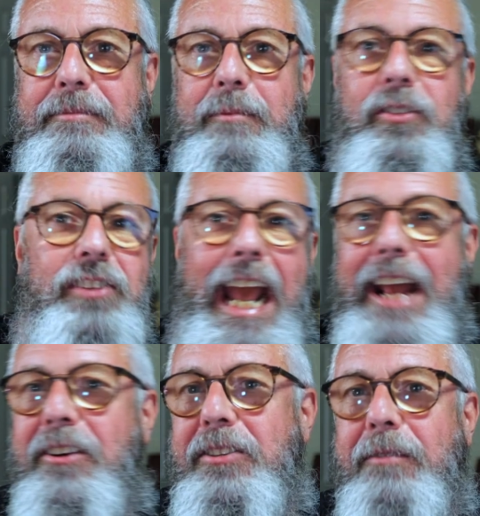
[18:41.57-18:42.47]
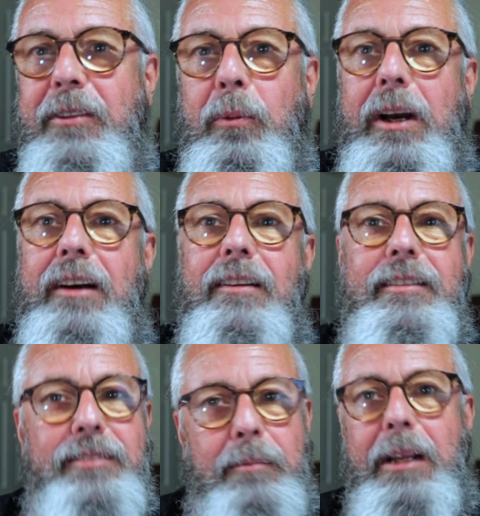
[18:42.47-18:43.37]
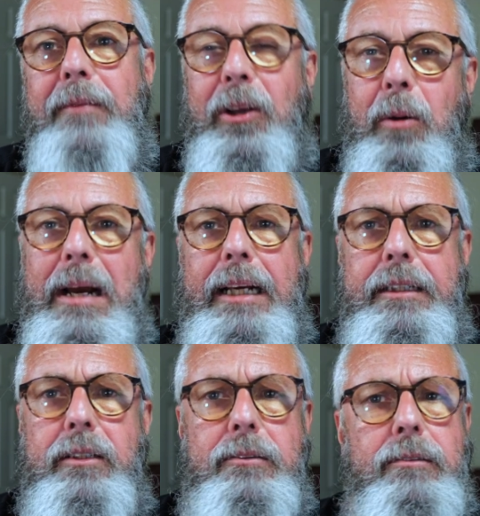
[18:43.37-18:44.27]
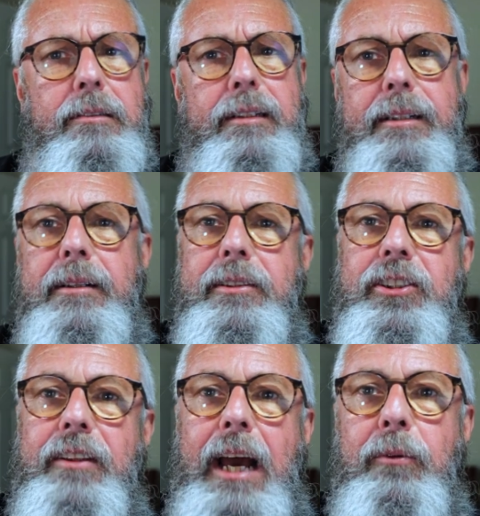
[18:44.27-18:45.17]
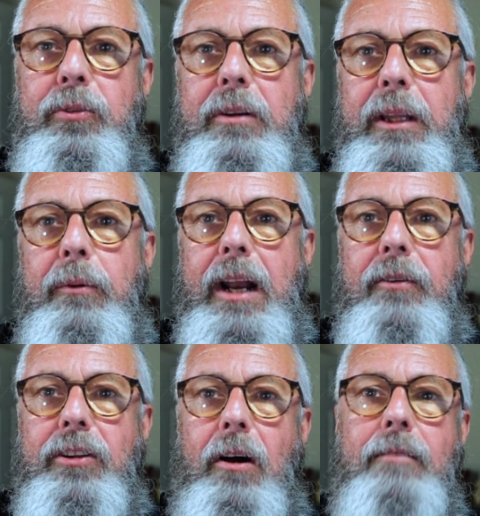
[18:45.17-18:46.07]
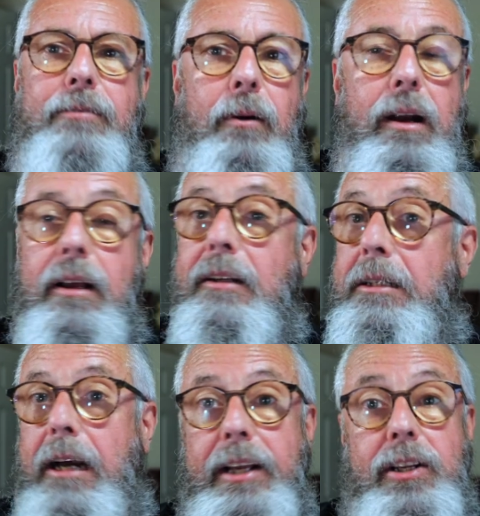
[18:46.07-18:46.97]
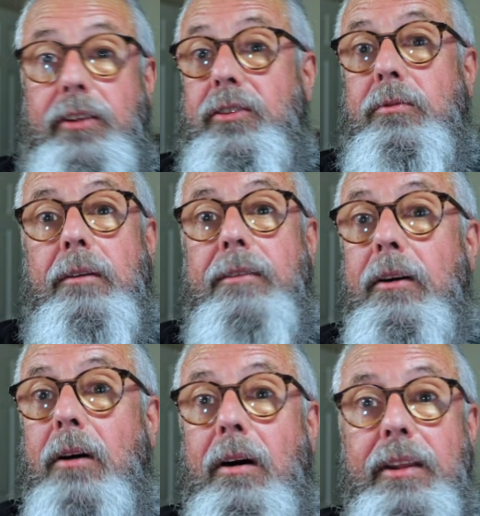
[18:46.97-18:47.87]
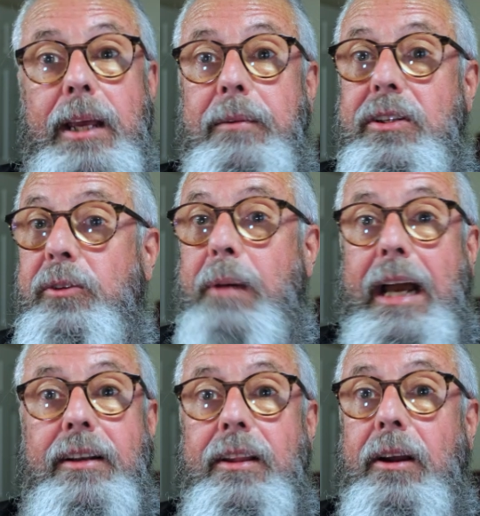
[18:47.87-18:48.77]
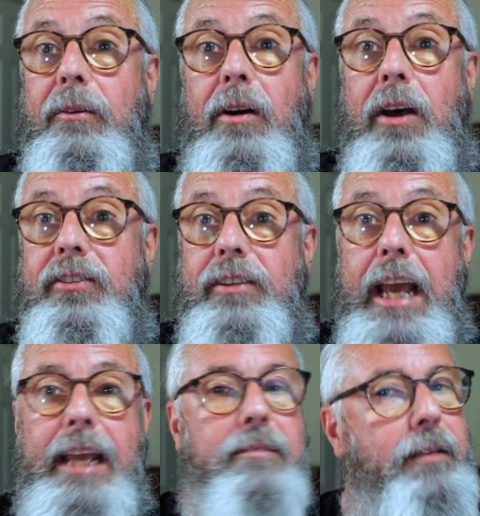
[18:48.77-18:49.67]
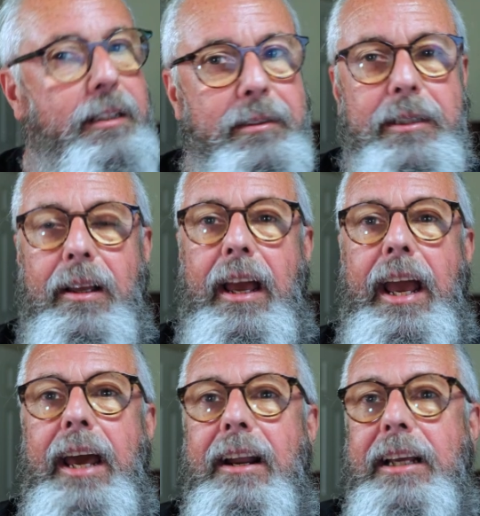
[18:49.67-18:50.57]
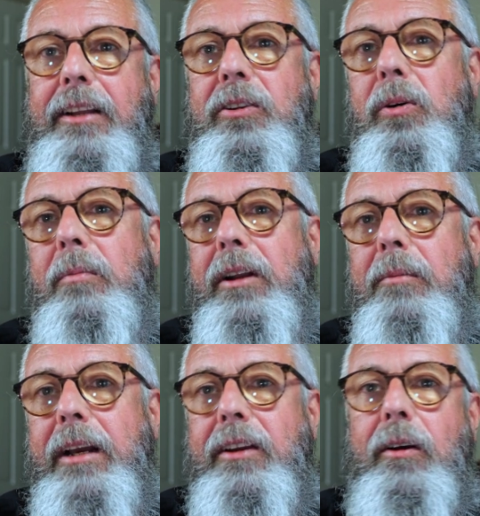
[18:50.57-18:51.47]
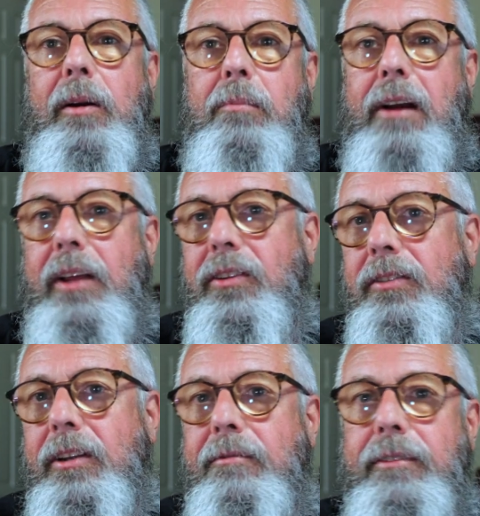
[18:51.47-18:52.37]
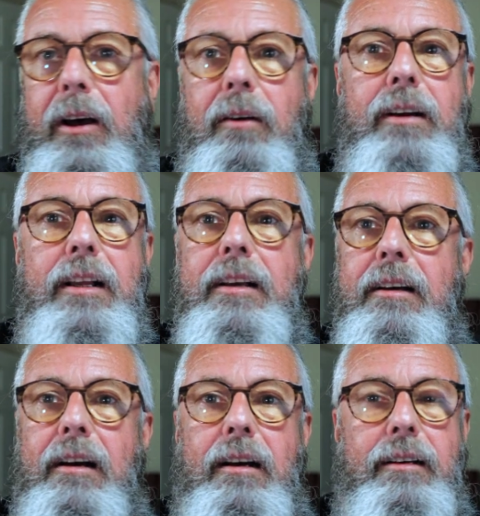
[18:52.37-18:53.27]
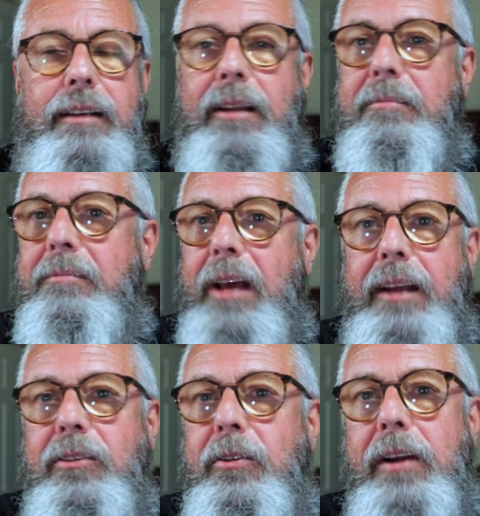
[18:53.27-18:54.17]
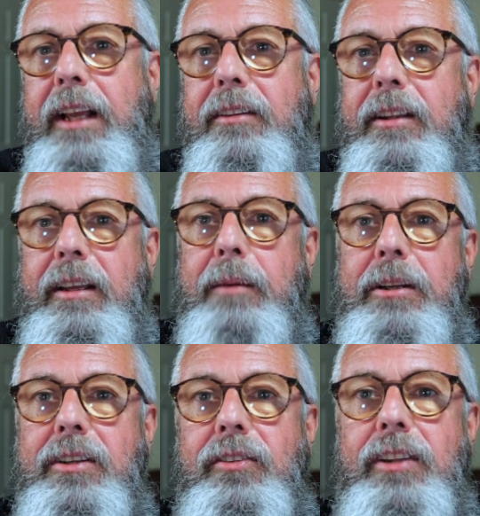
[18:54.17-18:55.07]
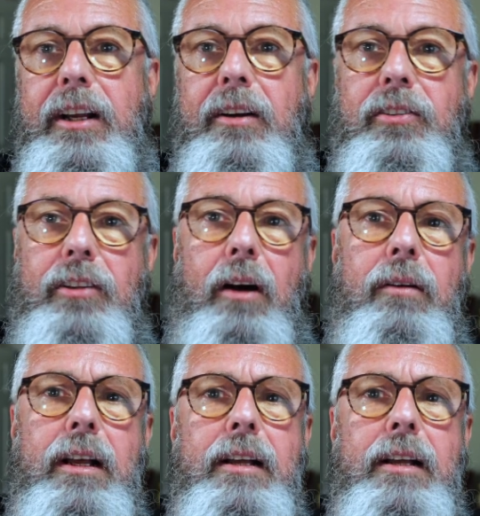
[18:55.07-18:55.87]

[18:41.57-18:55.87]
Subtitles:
standards, if you will, and sometimes I go back and go, ooh, I'm not sure that was really what I was going for. I just revert all the images back to their raw state, and I can do them under my current processing flow and create the images there. So